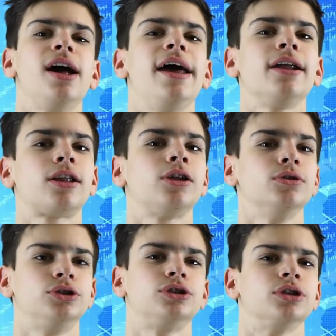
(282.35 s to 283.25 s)
It
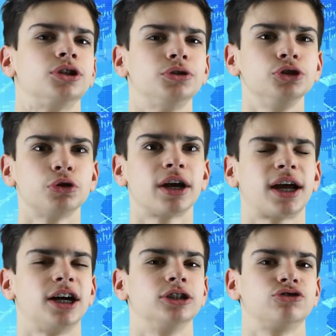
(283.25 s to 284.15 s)
includes 2
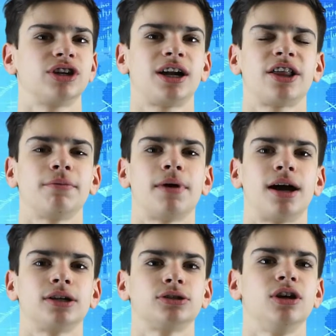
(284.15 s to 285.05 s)
Joy-Cons right out of the
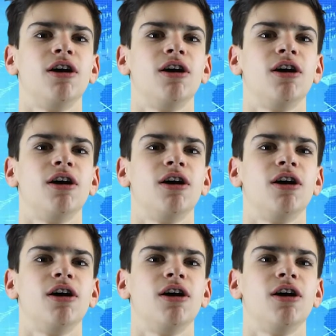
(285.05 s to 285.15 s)
box,